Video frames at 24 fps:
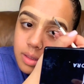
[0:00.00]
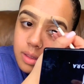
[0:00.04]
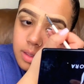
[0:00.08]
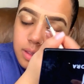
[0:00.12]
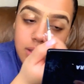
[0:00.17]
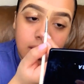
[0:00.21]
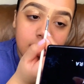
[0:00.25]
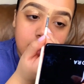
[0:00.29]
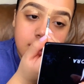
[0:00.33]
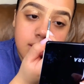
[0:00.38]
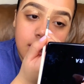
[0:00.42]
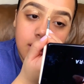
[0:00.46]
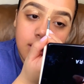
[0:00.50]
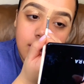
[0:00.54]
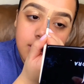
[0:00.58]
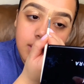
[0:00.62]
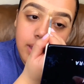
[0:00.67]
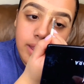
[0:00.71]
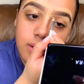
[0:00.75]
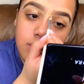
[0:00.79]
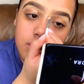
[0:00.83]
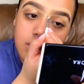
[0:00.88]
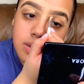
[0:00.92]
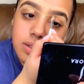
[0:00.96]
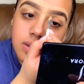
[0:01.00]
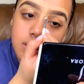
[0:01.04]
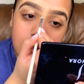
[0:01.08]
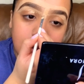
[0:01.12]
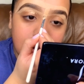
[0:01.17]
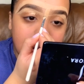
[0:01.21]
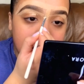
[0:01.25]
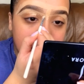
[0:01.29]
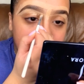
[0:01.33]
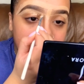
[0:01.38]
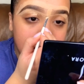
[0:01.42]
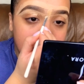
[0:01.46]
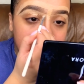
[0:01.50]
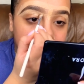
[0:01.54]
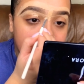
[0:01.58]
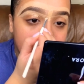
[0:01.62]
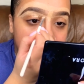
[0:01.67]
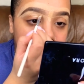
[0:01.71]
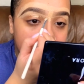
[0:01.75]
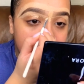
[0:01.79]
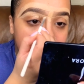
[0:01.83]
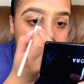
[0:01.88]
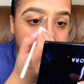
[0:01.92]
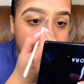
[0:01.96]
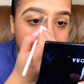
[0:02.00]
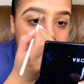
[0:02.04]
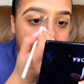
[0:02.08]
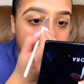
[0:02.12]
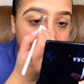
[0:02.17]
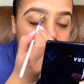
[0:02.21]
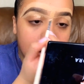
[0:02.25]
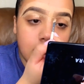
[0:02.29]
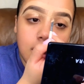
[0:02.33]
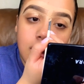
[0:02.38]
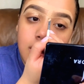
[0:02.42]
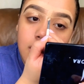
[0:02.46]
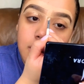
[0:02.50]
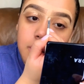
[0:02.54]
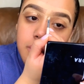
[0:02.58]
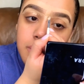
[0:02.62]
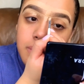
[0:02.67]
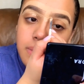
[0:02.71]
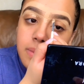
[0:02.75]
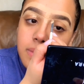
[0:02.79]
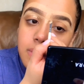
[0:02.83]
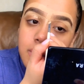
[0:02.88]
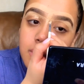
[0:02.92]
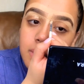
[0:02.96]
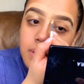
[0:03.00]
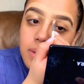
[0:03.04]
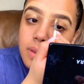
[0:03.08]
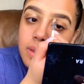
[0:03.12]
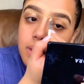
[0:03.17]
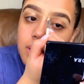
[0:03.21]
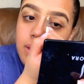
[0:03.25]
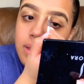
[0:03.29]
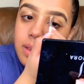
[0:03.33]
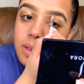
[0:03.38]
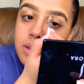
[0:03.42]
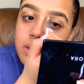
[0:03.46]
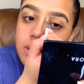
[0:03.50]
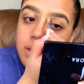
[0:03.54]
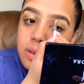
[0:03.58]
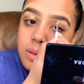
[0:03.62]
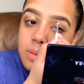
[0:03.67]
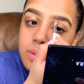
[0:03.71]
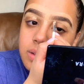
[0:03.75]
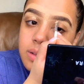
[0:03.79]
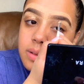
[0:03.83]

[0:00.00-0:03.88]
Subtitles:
Conceal this out to make it calm and cute.